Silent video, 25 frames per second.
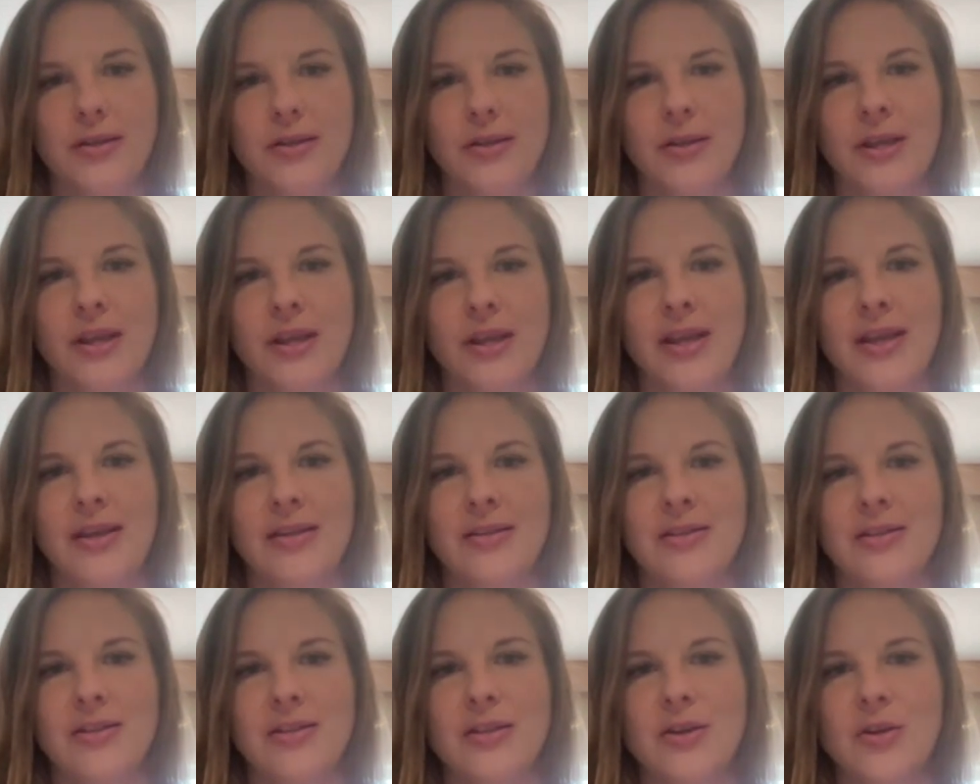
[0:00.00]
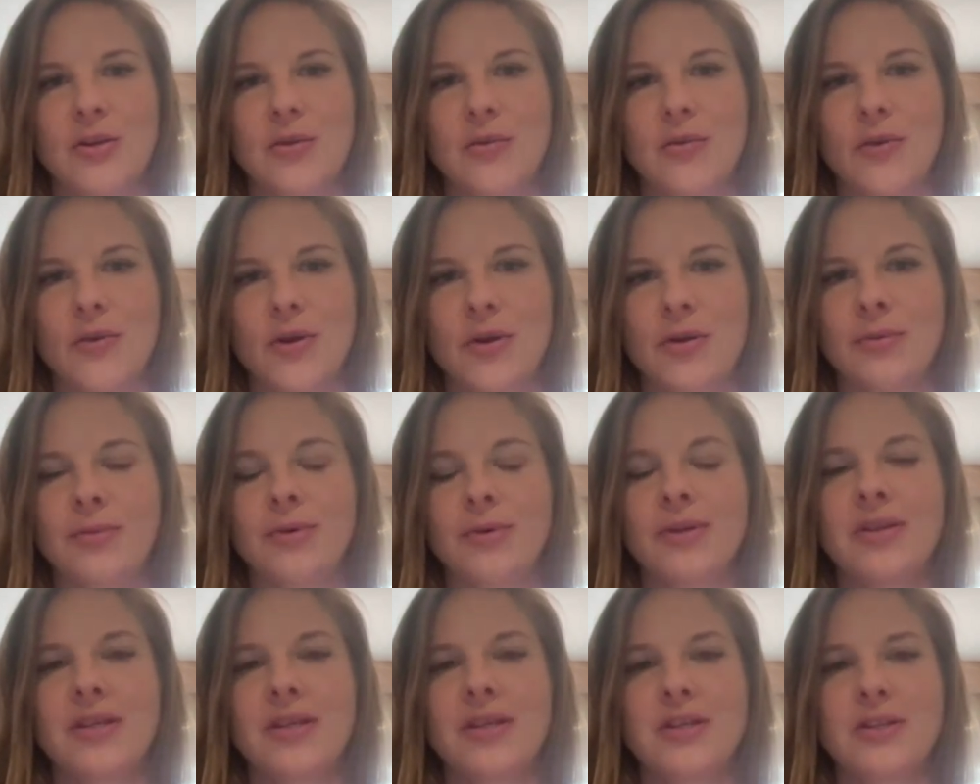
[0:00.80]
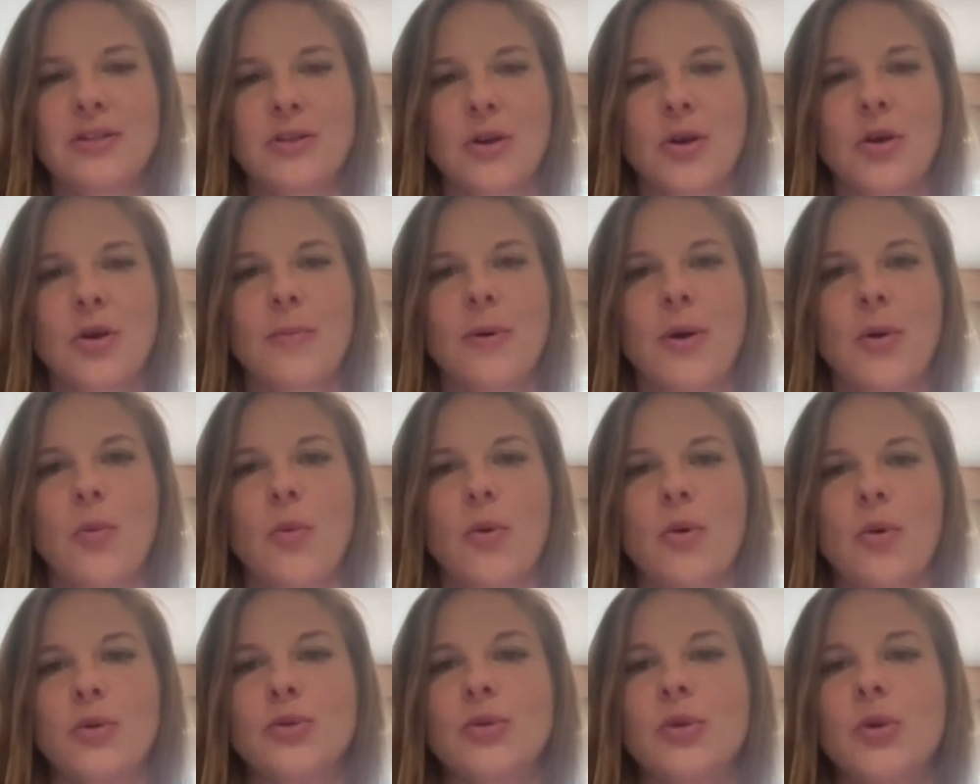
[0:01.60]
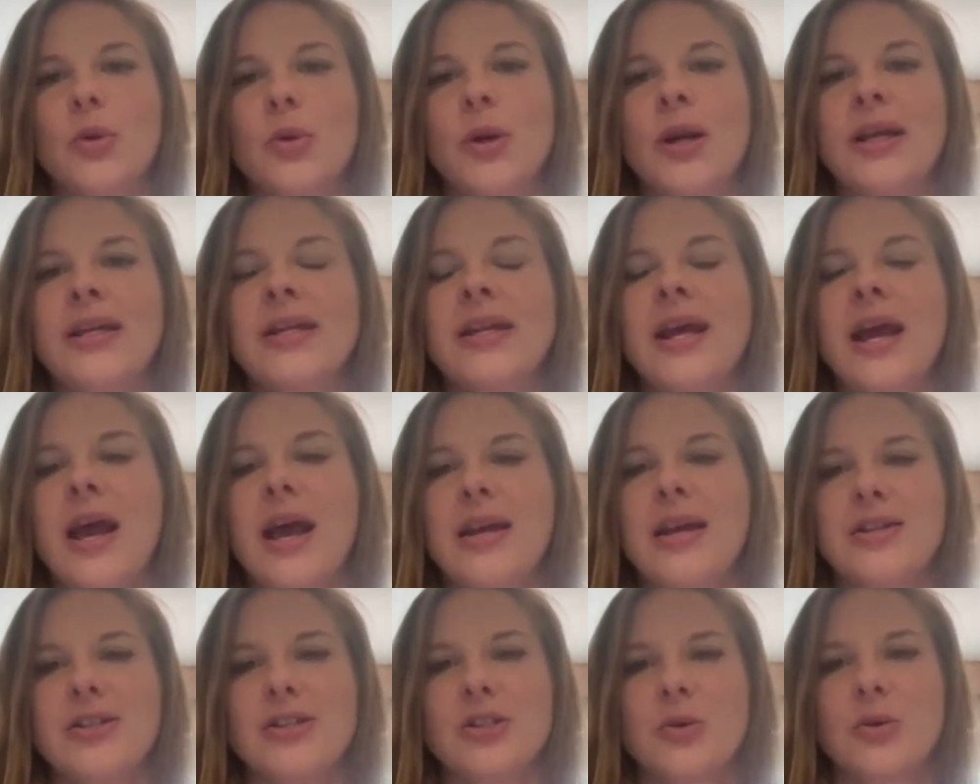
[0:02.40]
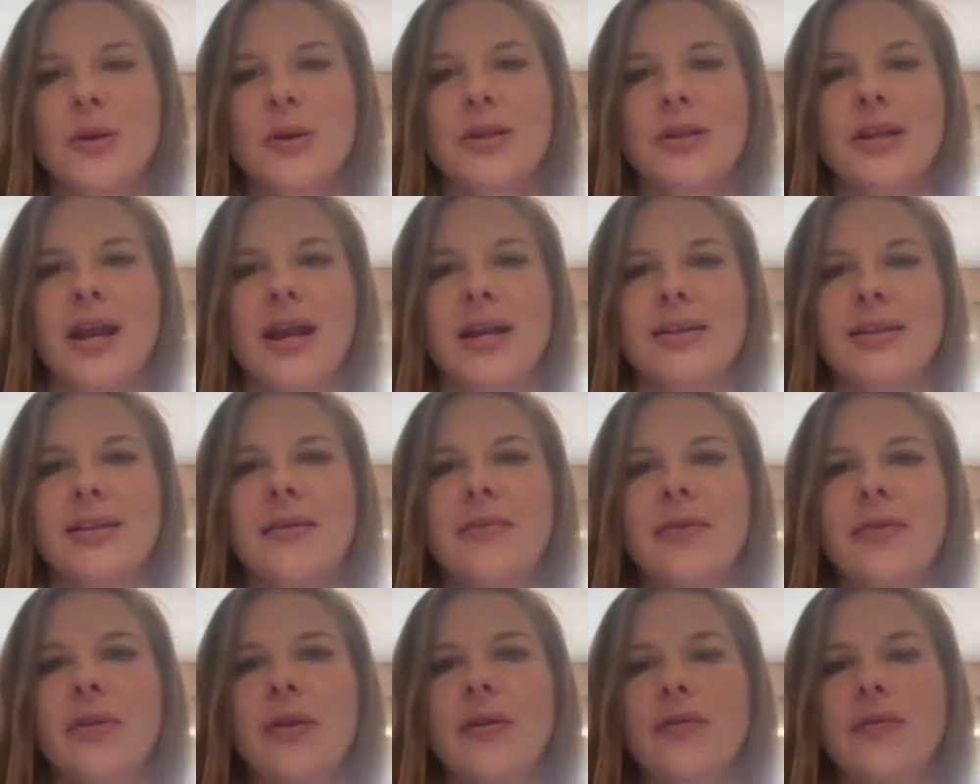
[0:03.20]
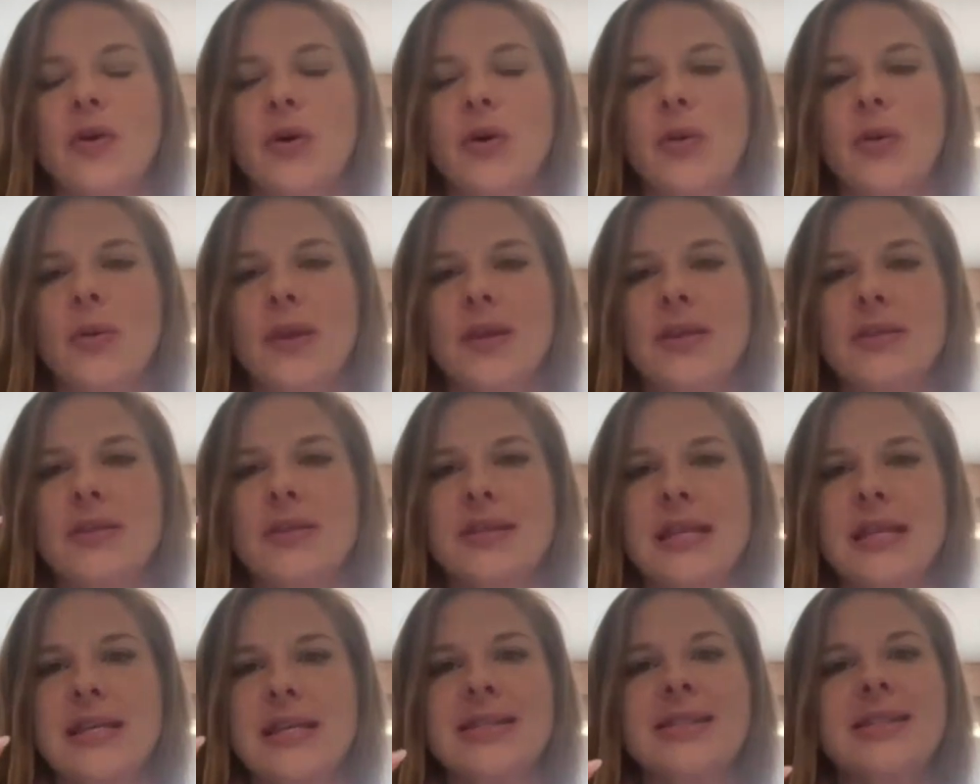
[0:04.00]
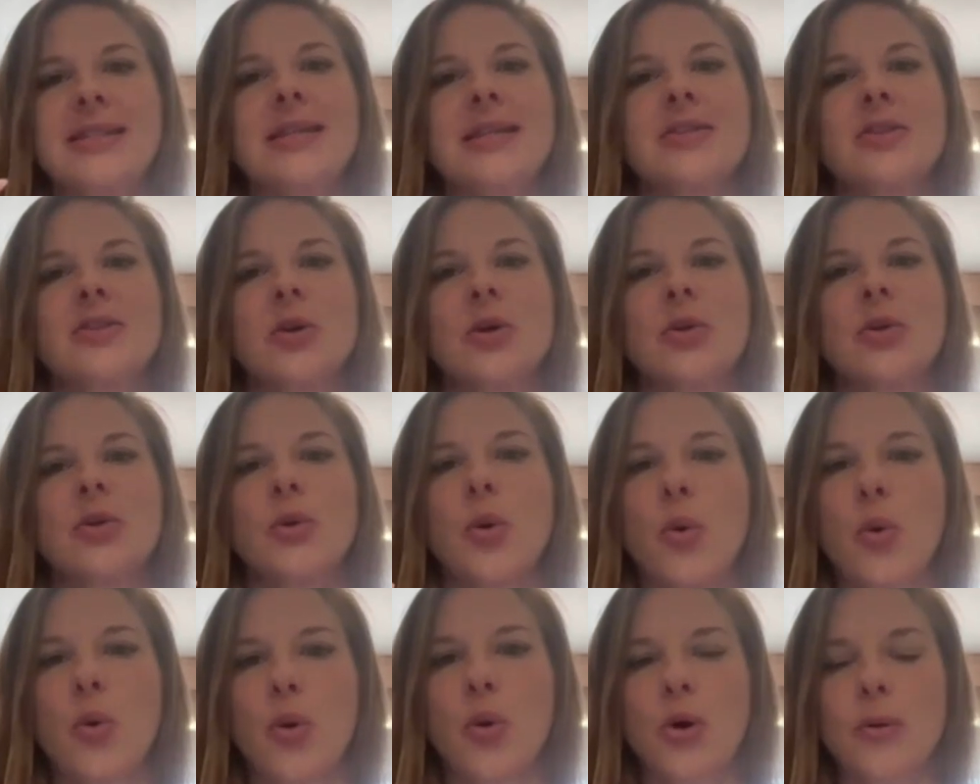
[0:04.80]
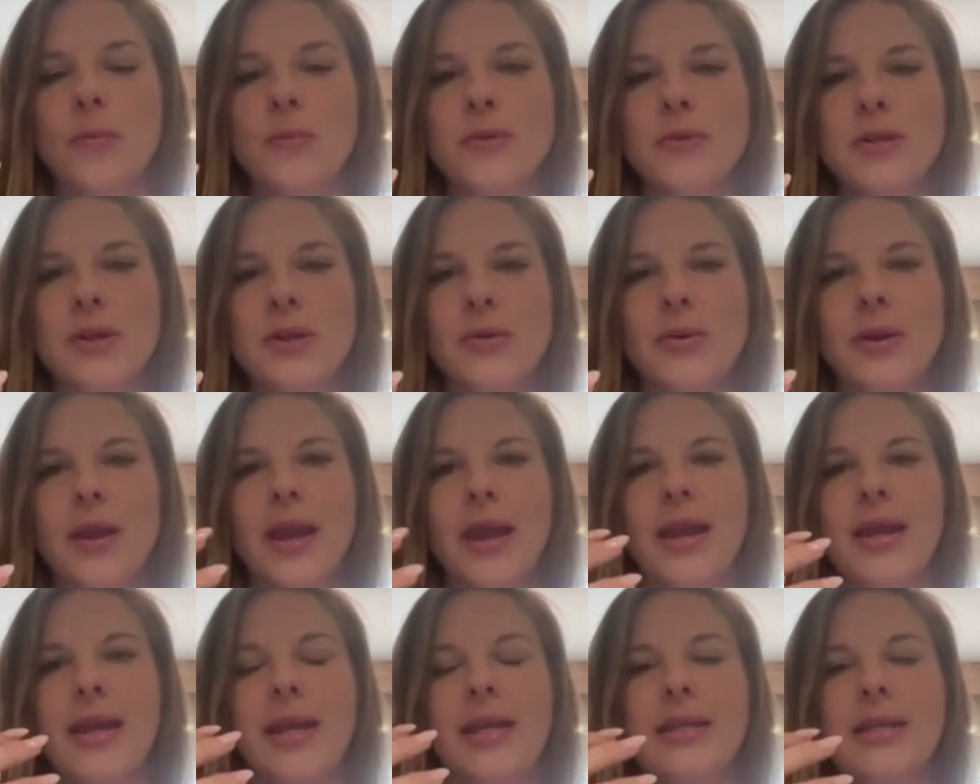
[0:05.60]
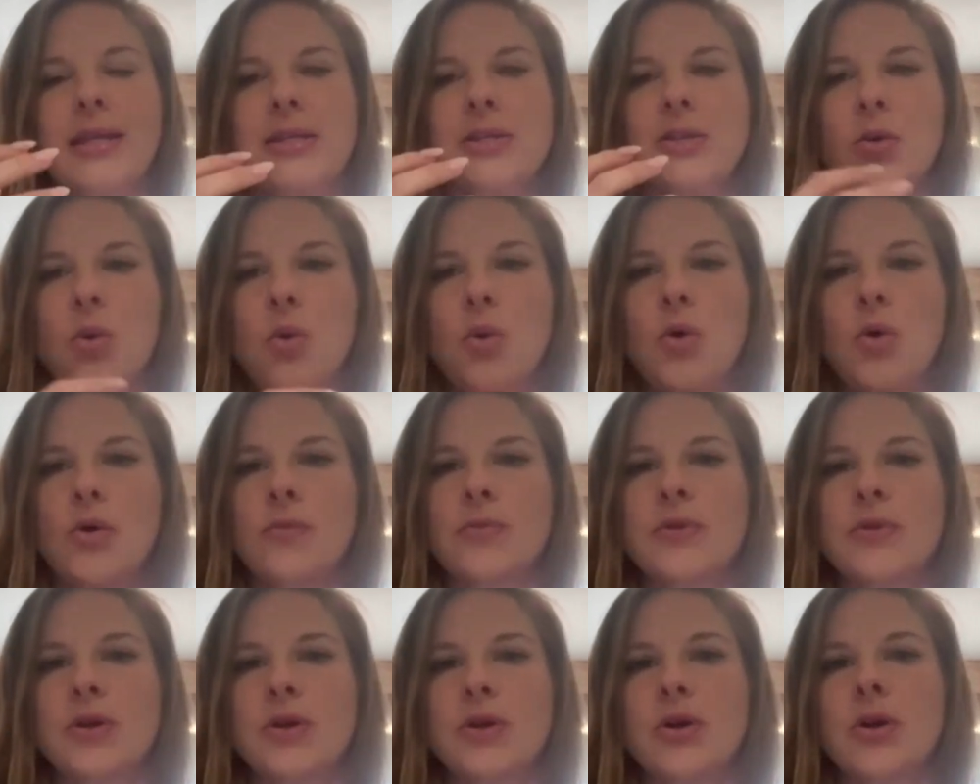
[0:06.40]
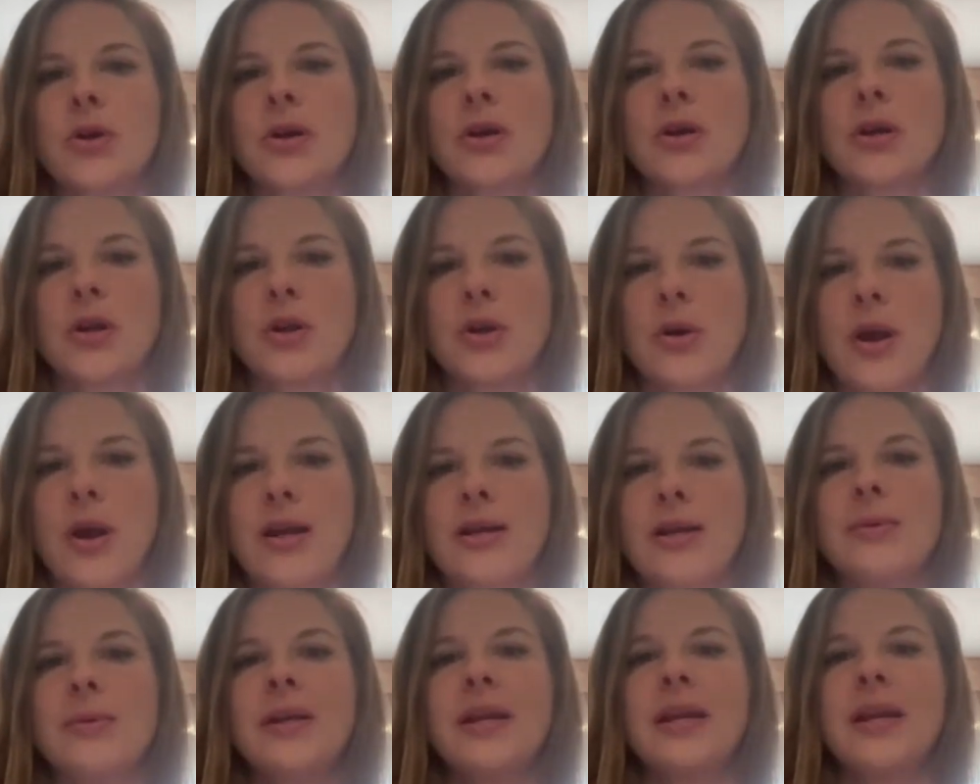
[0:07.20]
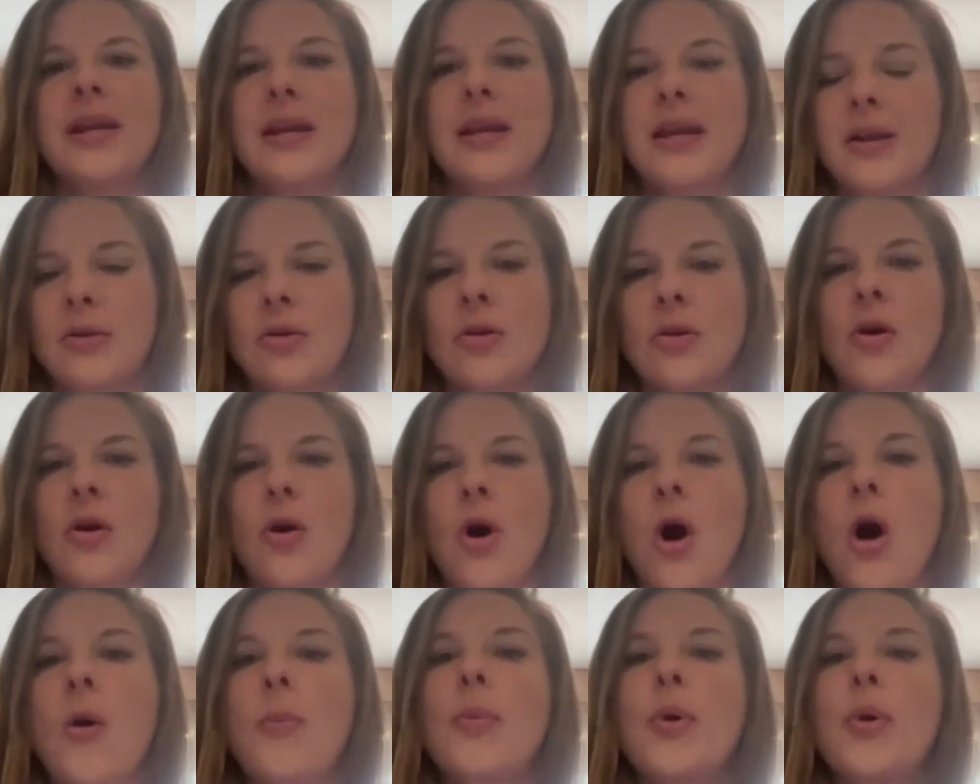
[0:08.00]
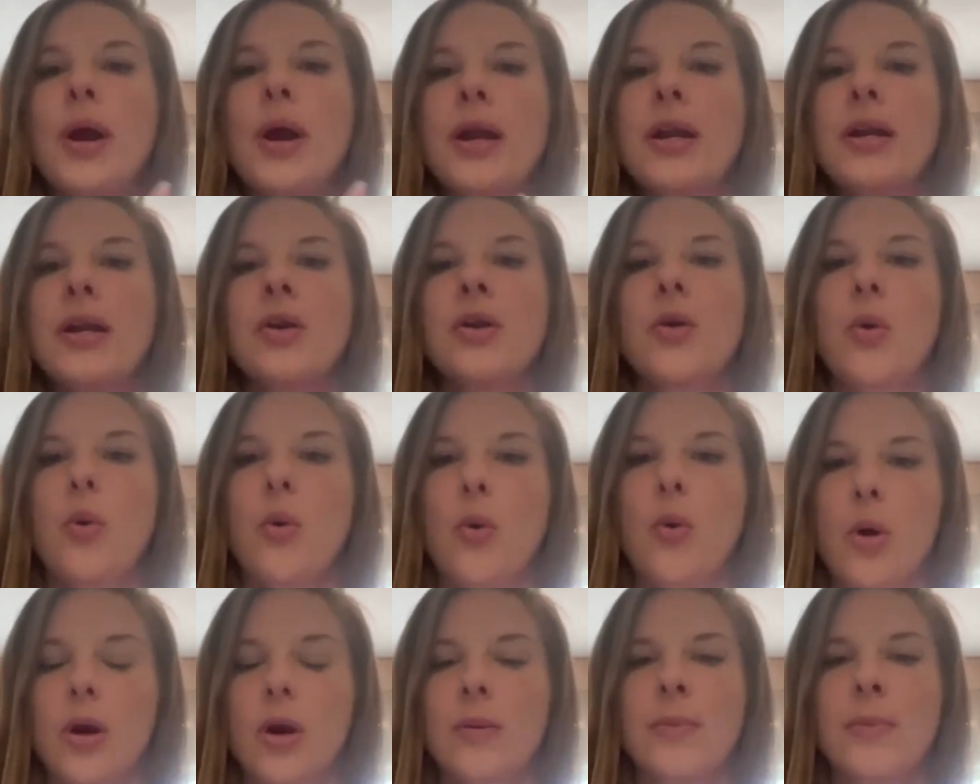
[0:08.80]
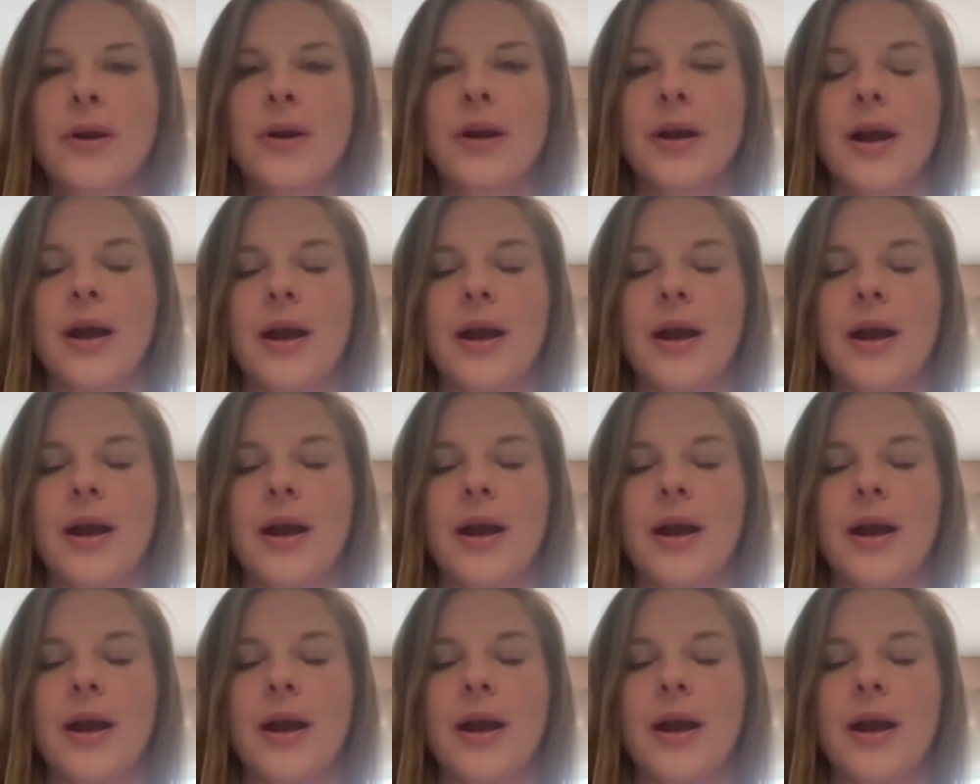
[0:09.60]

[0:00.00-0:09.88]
And so for anyone that doesn't know about WorldCoin, just quickly high level, they've got these things called orbs, okay? And these orbs are, anybody can operate an orb.